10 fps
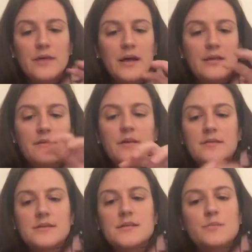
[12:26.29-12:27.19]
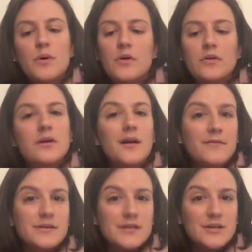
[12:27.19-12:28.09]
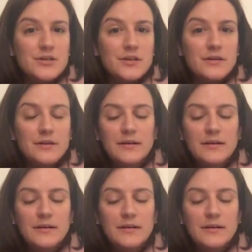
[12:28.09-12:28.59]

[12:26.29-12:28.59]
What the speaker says: that I think this is part of the conversation.